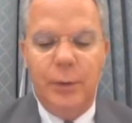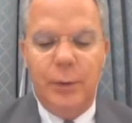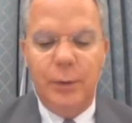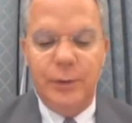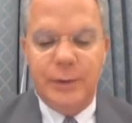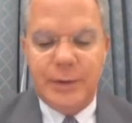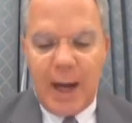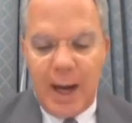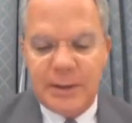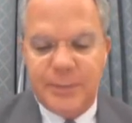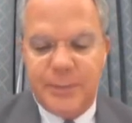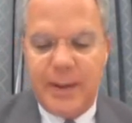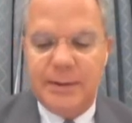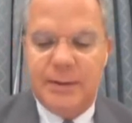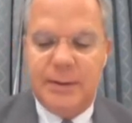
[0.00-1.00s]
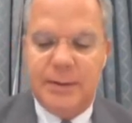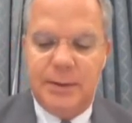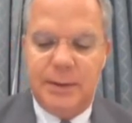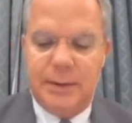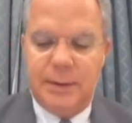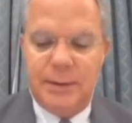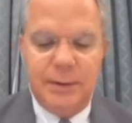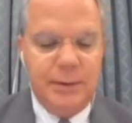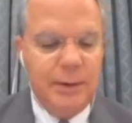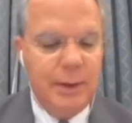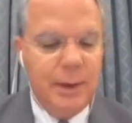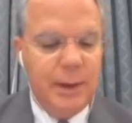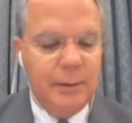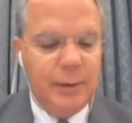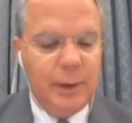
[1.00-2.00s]
through science-based decisions
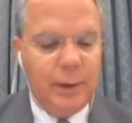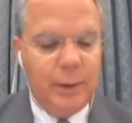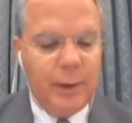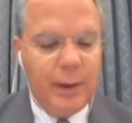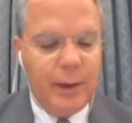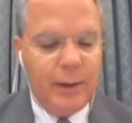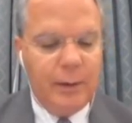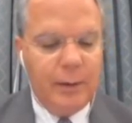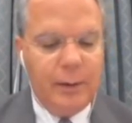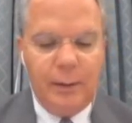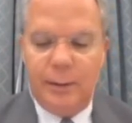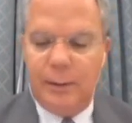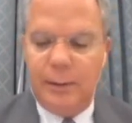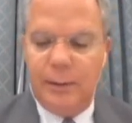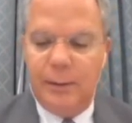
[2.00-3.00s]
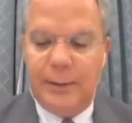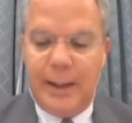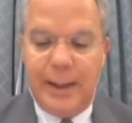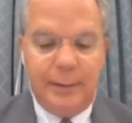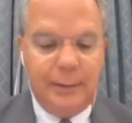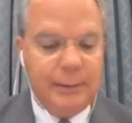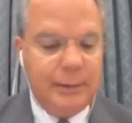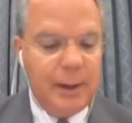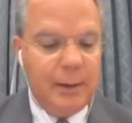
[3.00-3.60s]
that